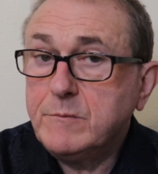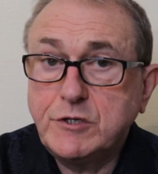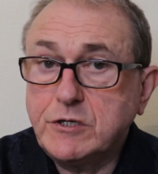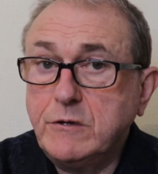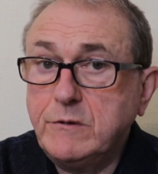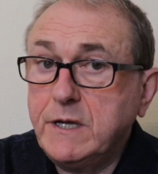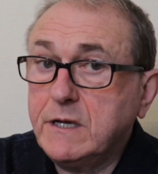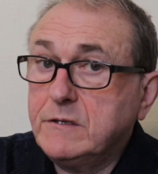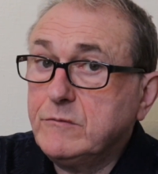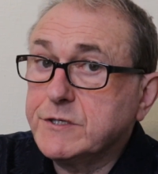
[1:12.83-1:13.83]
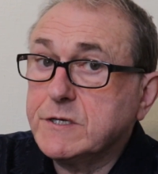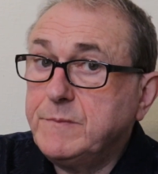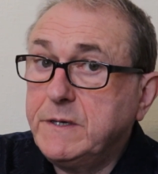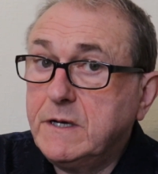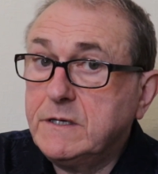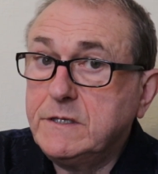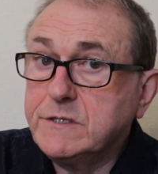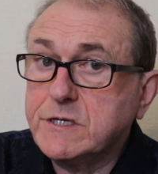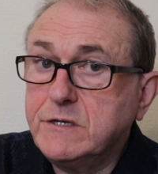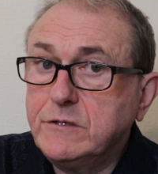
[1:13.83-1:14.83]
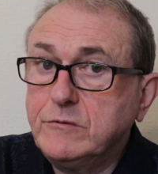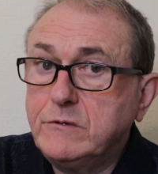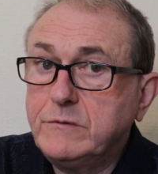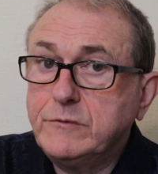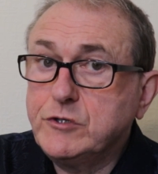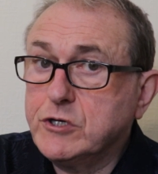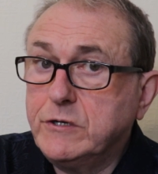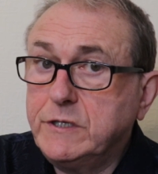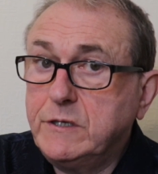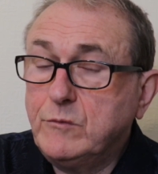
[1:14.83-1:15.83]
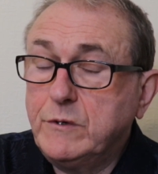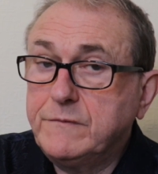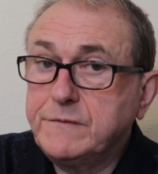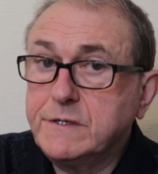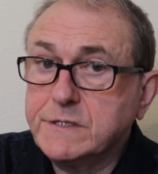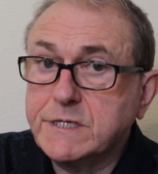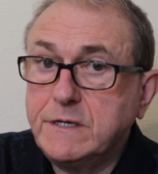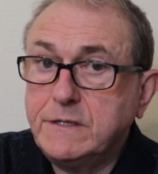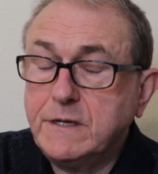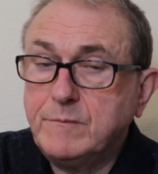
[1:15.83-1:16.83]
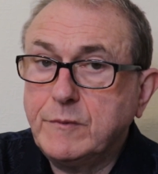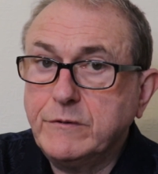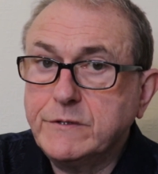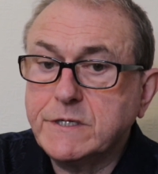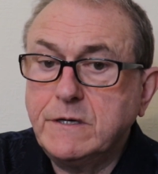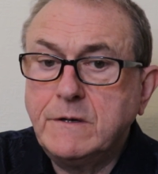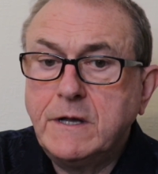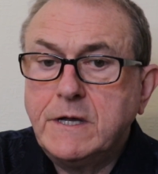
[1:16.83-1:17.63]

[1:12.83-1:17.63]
But you know, it can also be an internal journey with the Sun and Pluto.